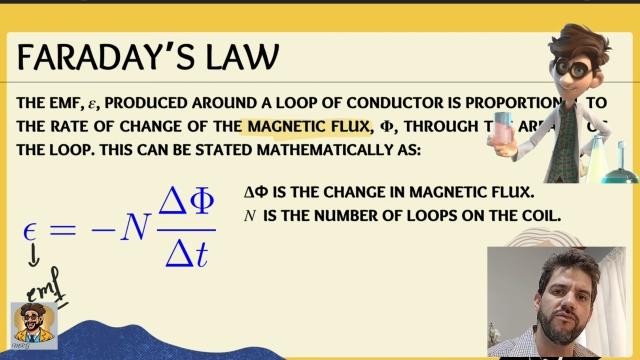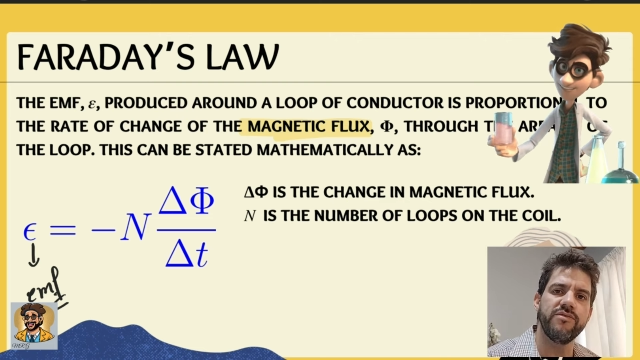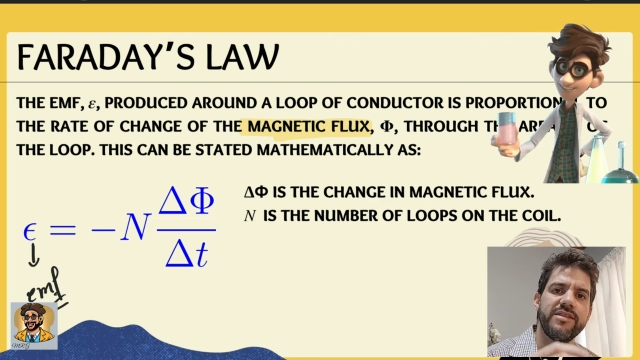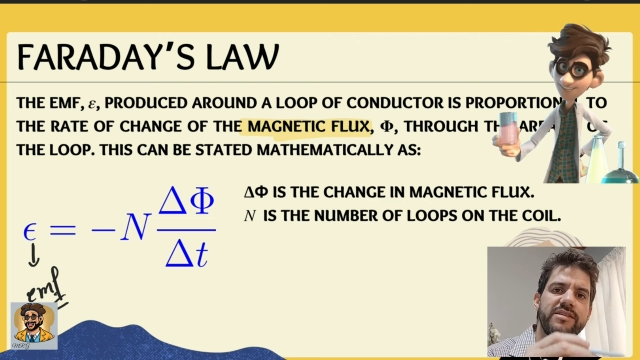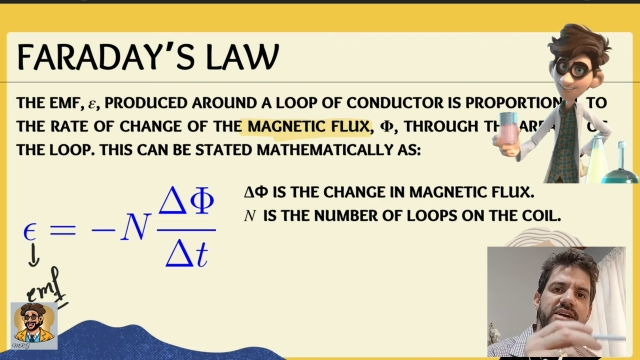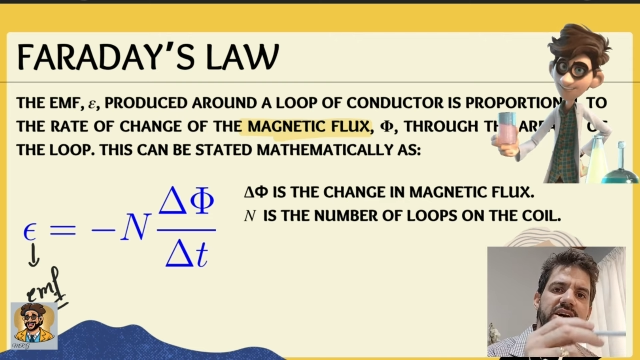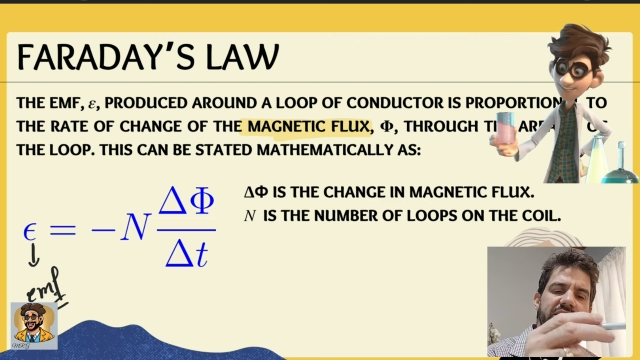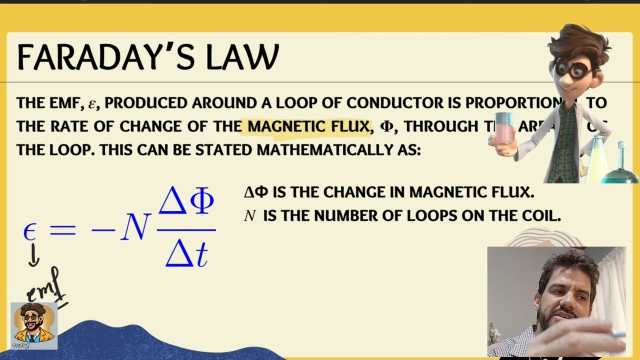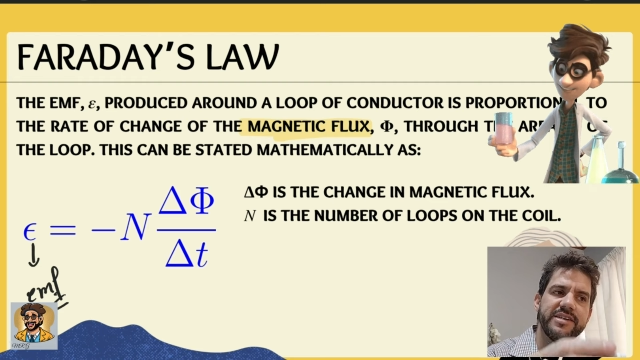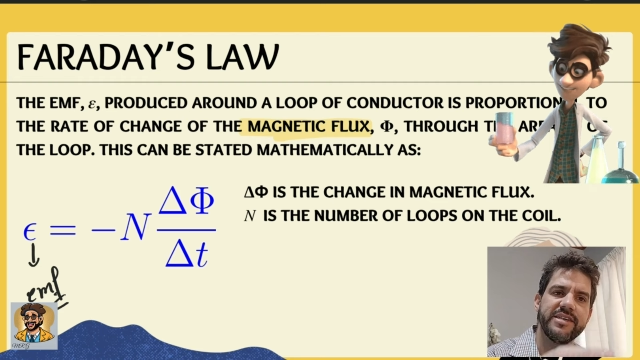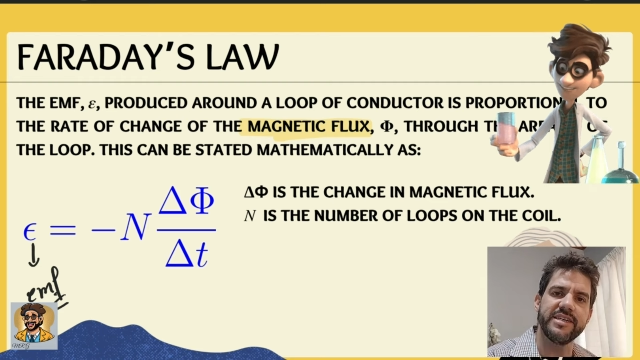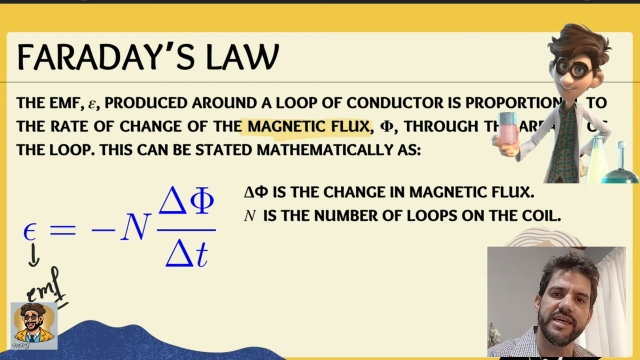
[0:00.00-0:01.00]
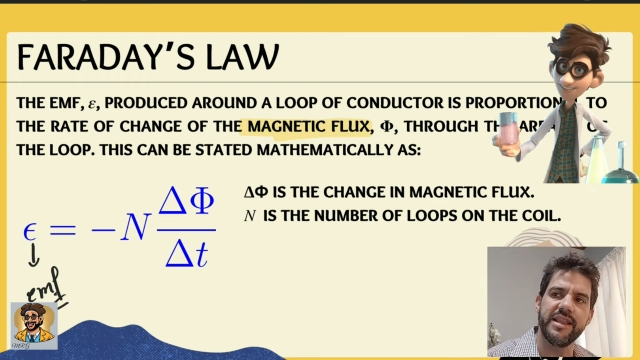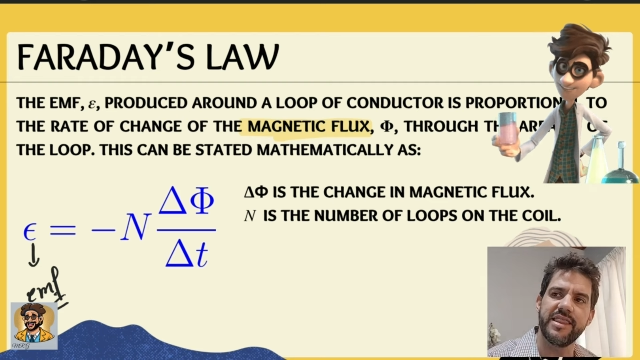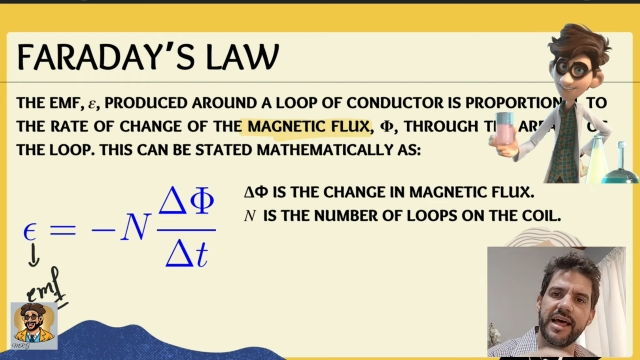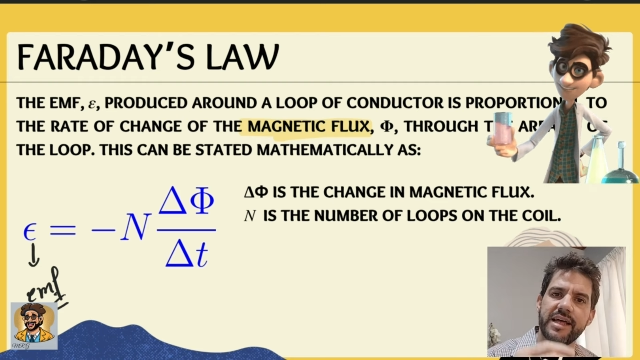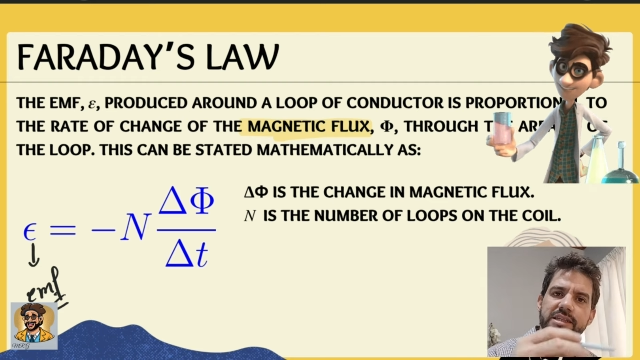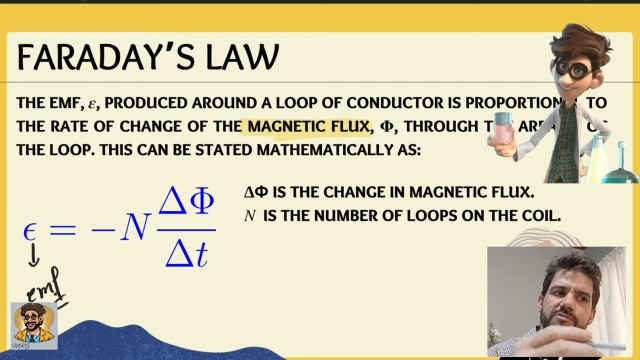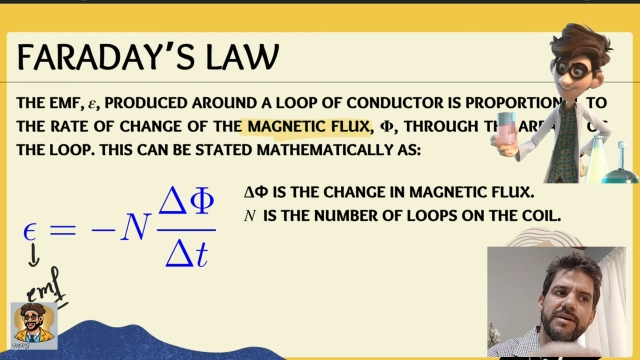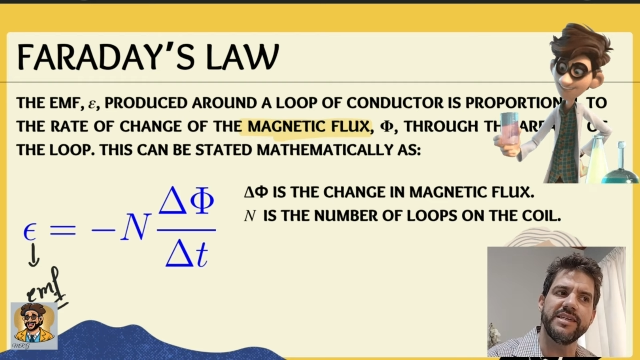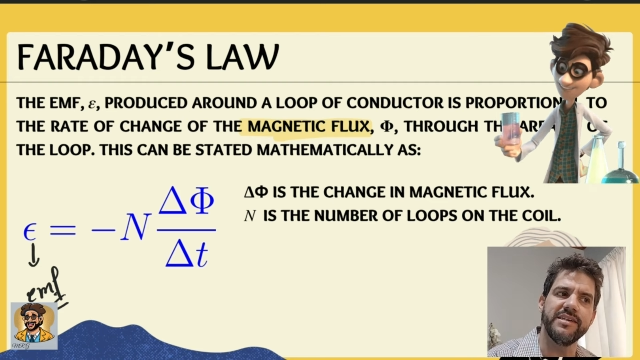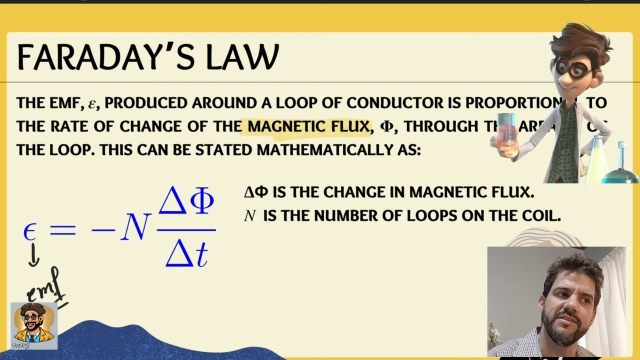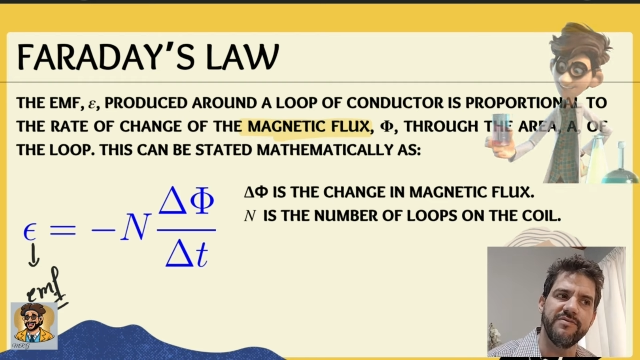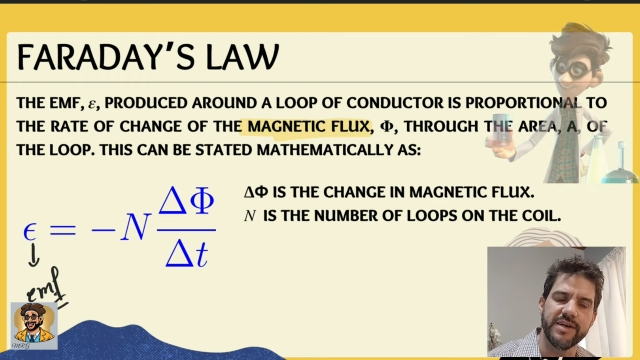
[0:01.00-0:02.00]
turns in that
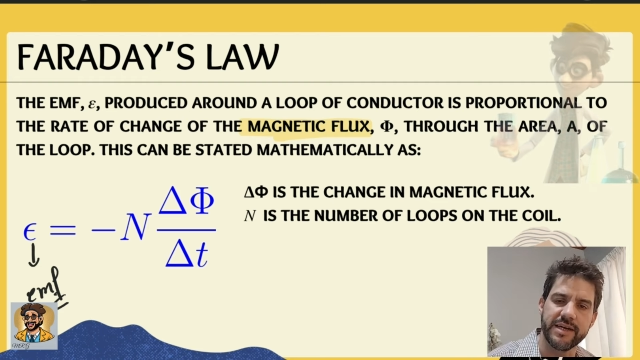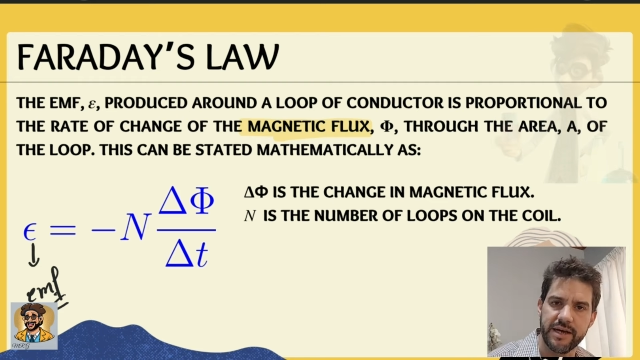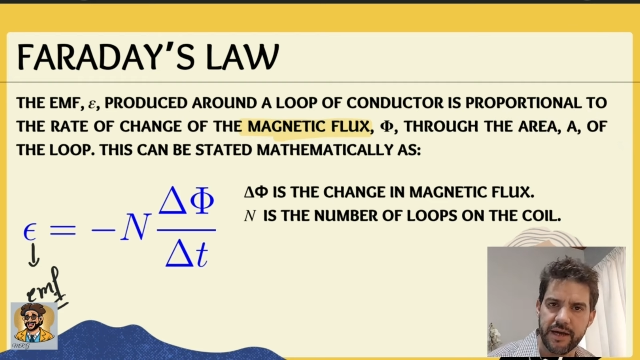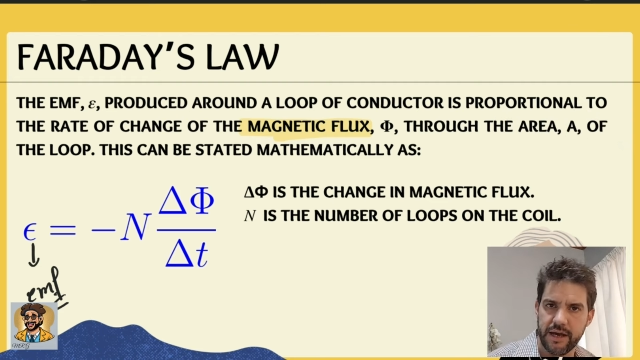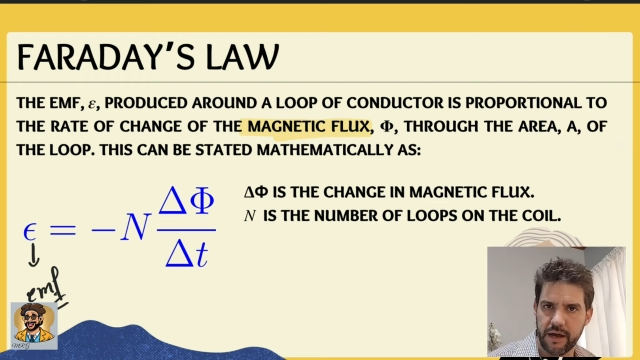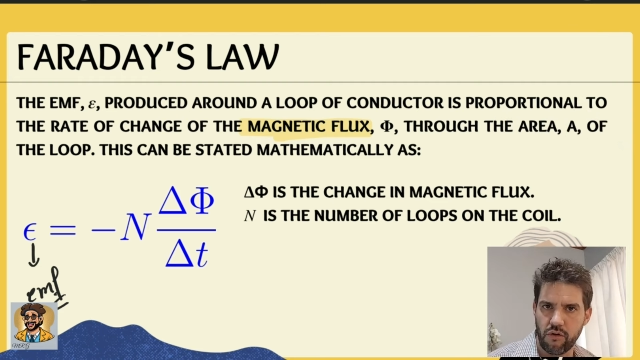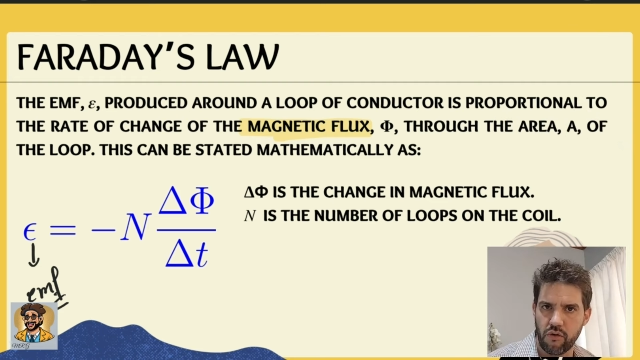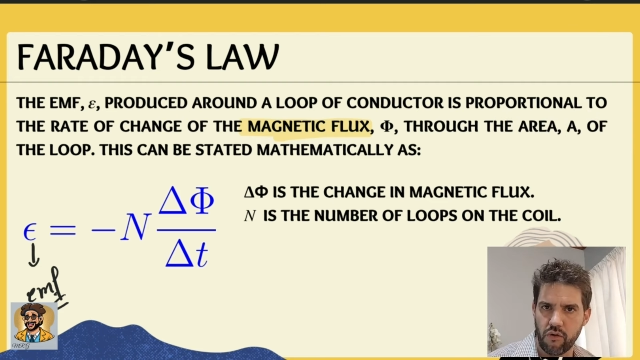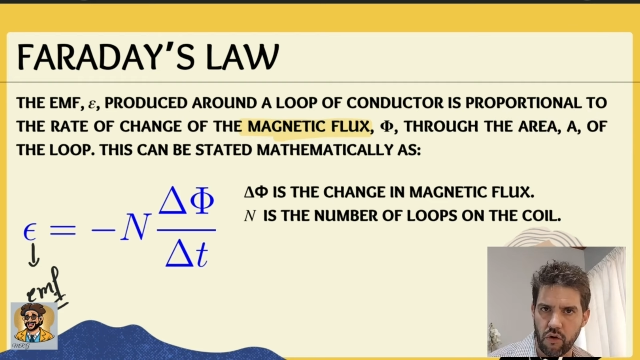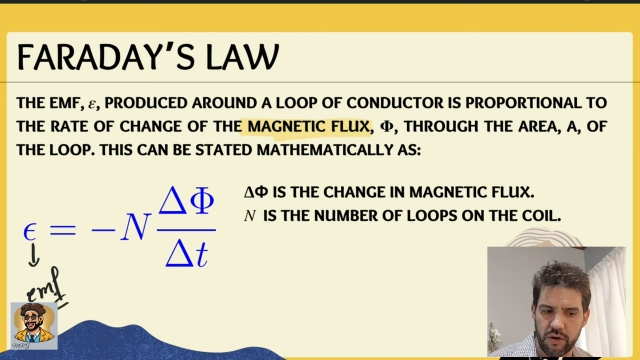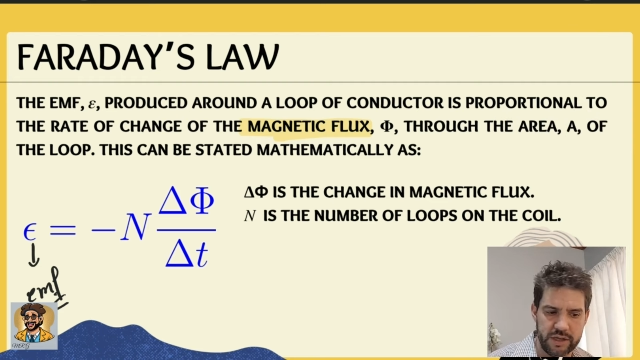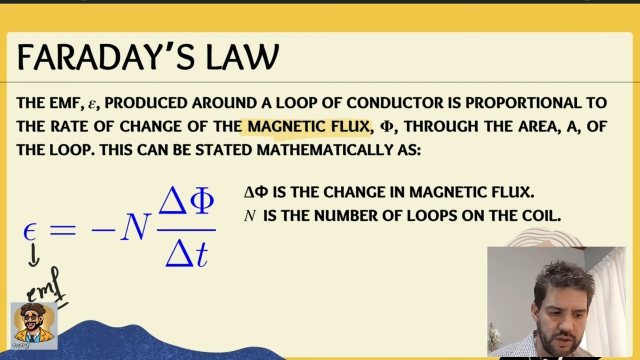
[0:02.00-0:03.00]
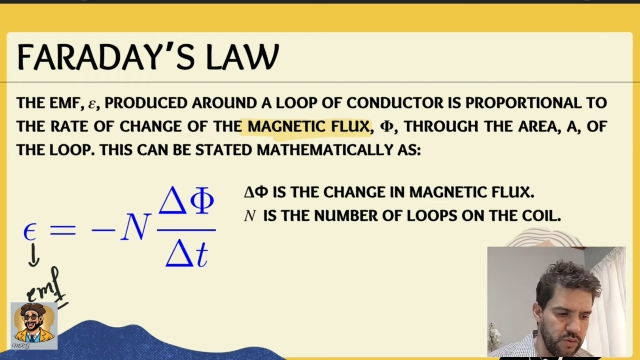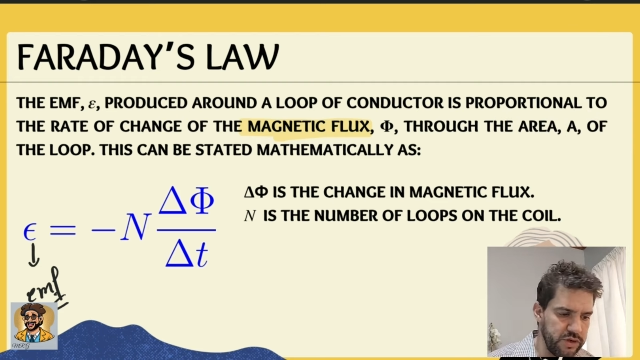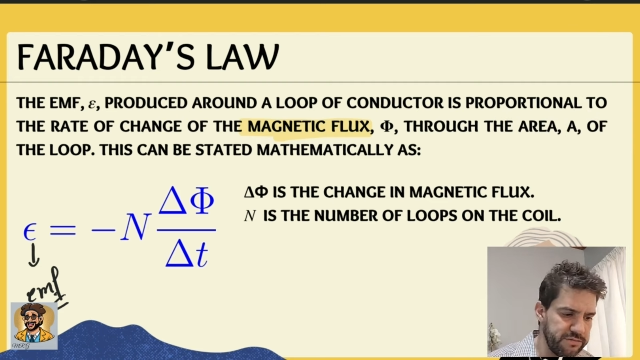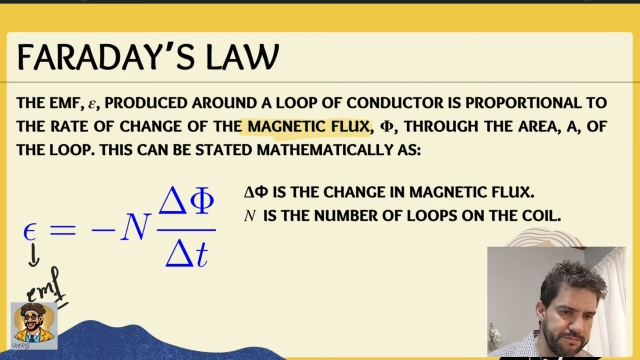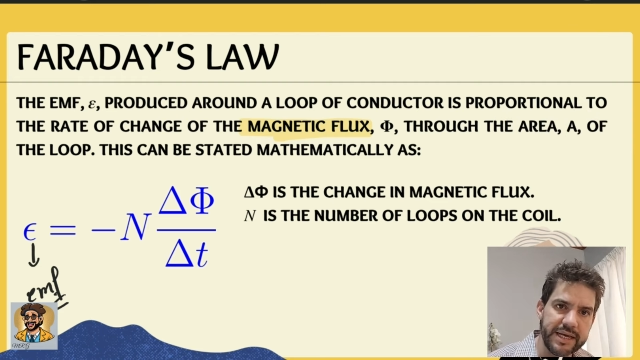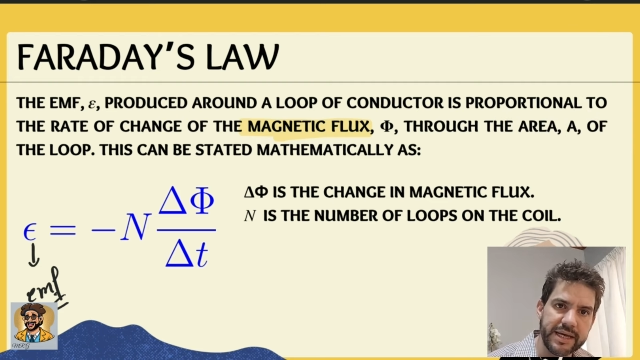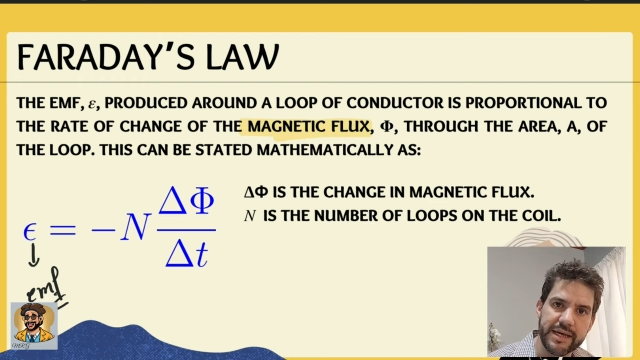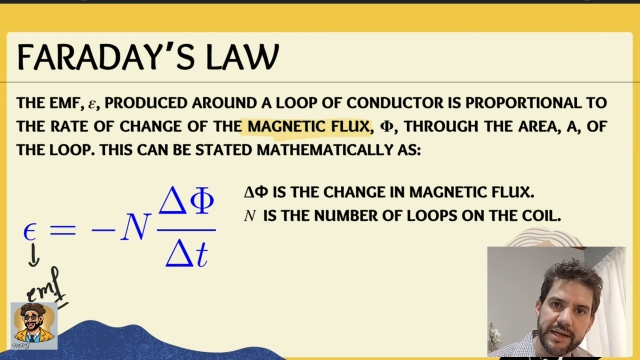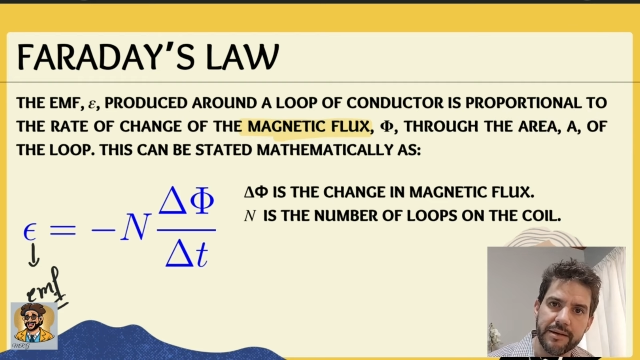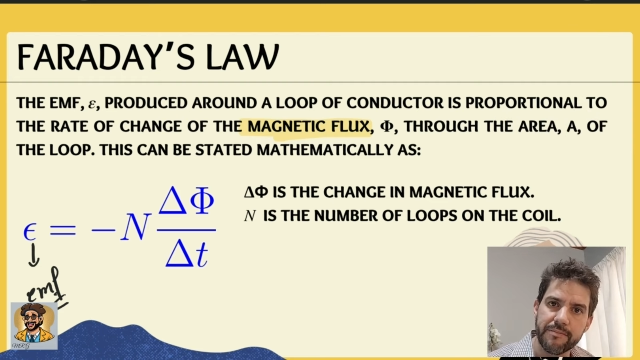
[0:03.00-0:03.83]
specific coil that we're speaking